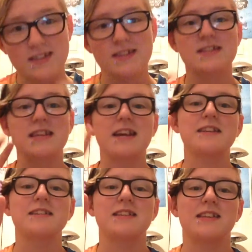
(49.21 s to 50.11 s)
The
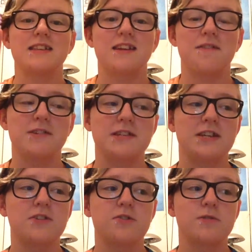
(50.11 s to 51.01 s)
second thing I want to tell you